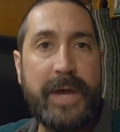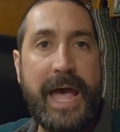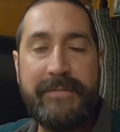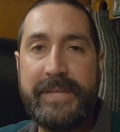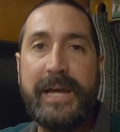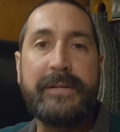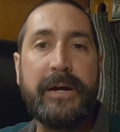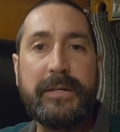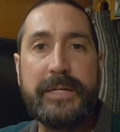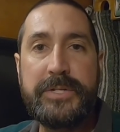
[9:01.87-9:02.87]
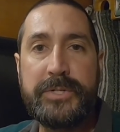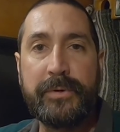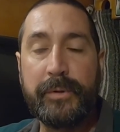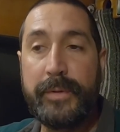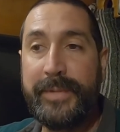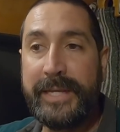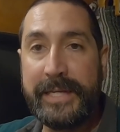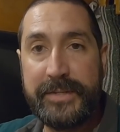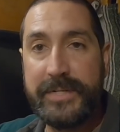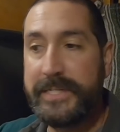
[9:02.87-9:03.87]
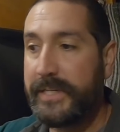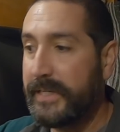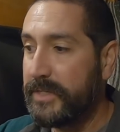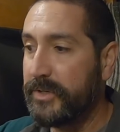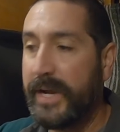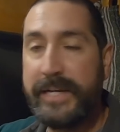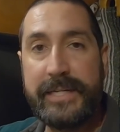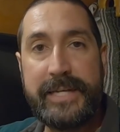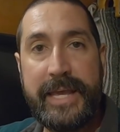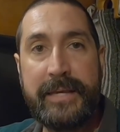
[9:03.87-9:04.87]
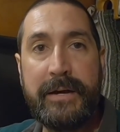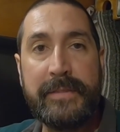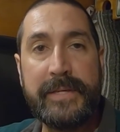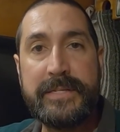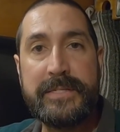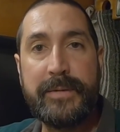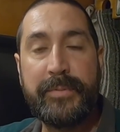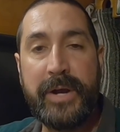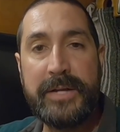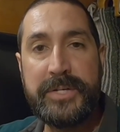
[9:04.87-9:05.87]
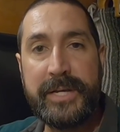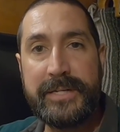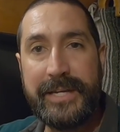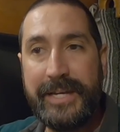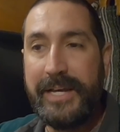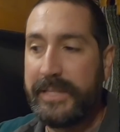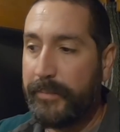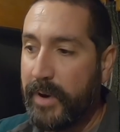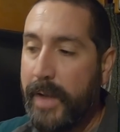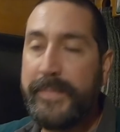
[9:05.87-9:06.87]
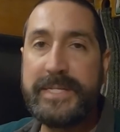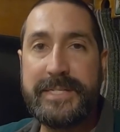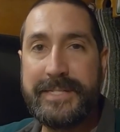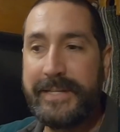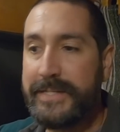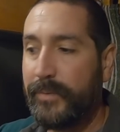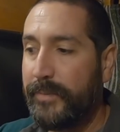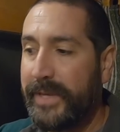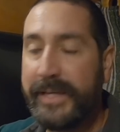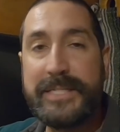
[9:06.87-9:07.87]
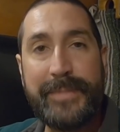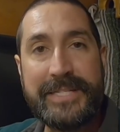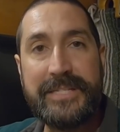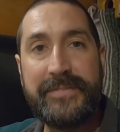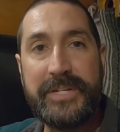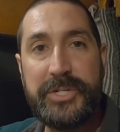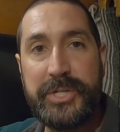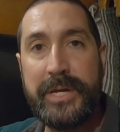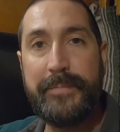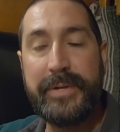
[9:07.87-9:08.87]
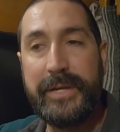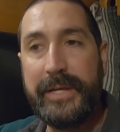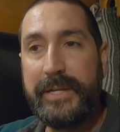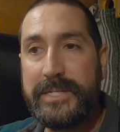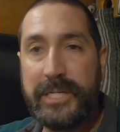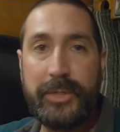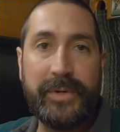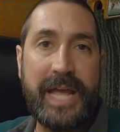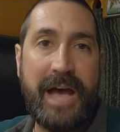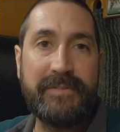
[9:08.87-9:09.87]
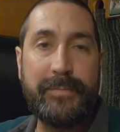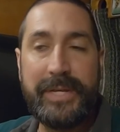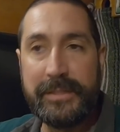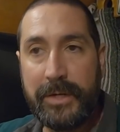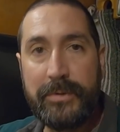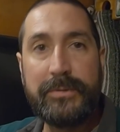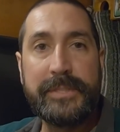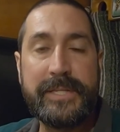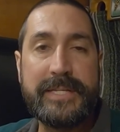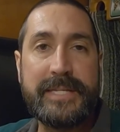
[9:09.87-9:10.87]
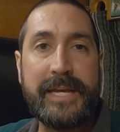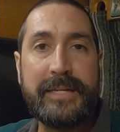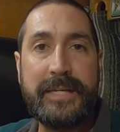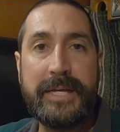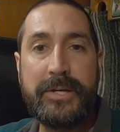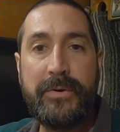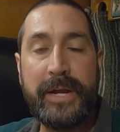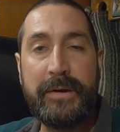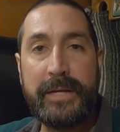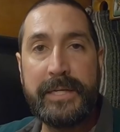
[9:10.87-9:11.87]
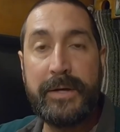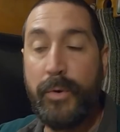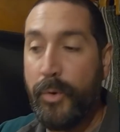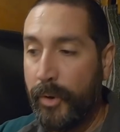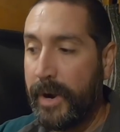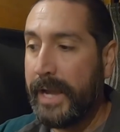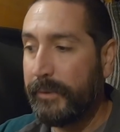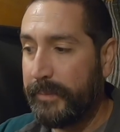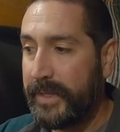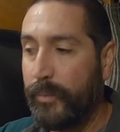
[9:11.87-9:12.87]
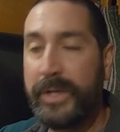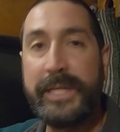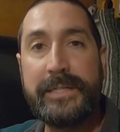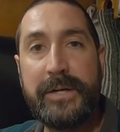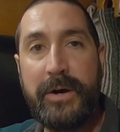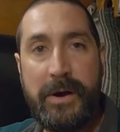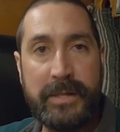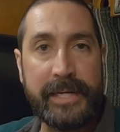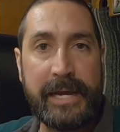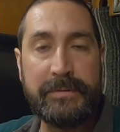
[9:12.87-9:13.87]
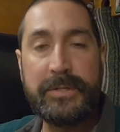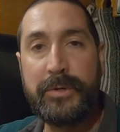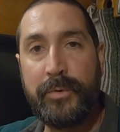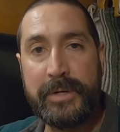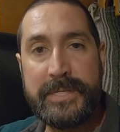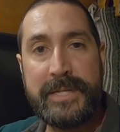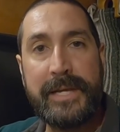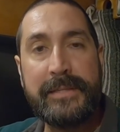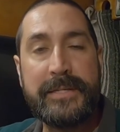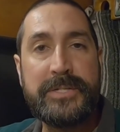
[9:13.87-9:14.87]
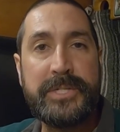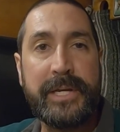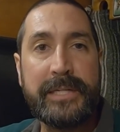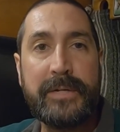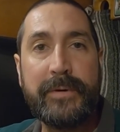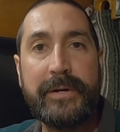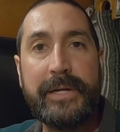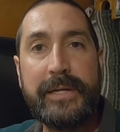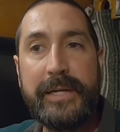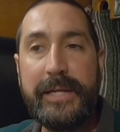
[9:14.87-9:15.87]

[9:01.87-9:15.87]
have that knowledge or would be interested in trying to take on this as a project. The problem is this would be expensive to ship, so you would have to be local to the San Diego area, or I would be willing to haul it out to Quartzsite this January.